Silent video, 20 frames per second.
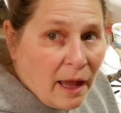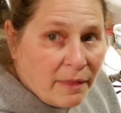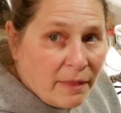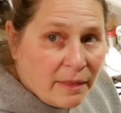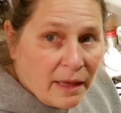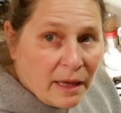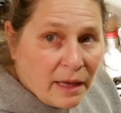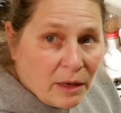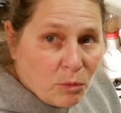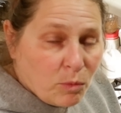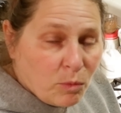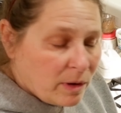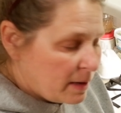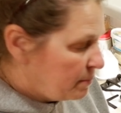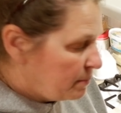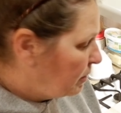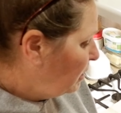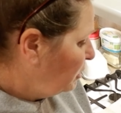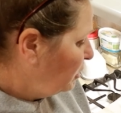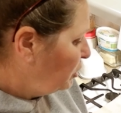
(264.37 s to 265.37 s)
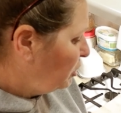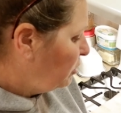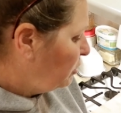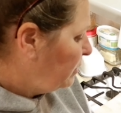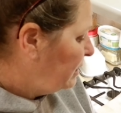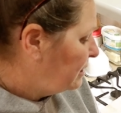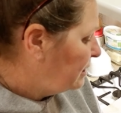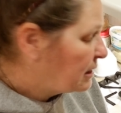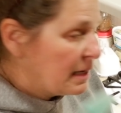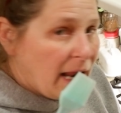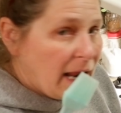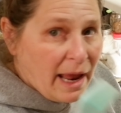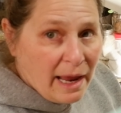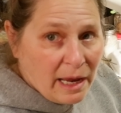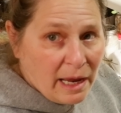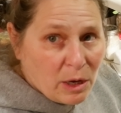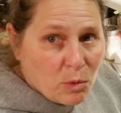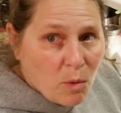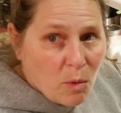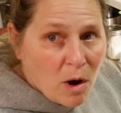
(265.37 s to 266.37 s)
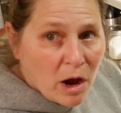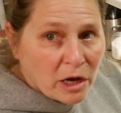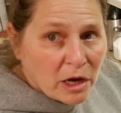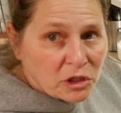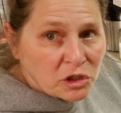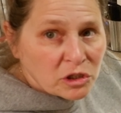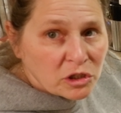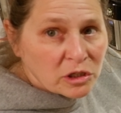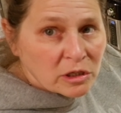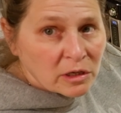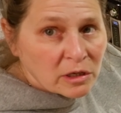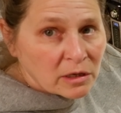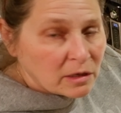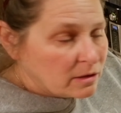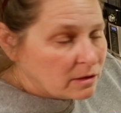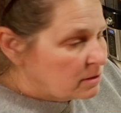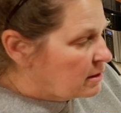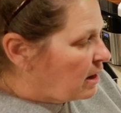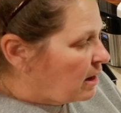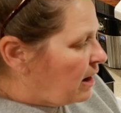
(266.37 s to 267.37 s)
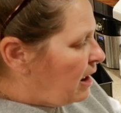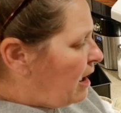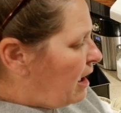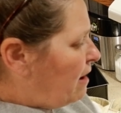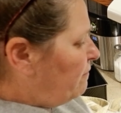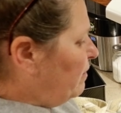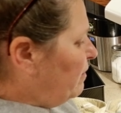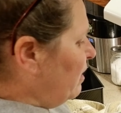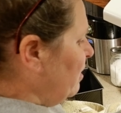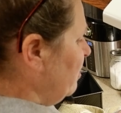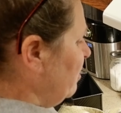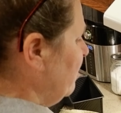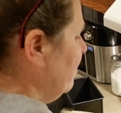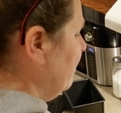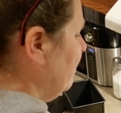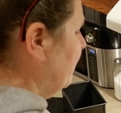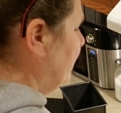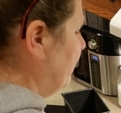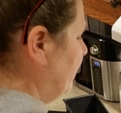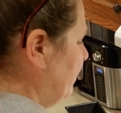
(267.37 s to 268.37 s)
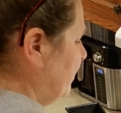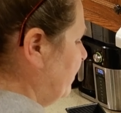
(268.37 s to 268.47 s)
And then what I'm going to do is an egg wash that I have here.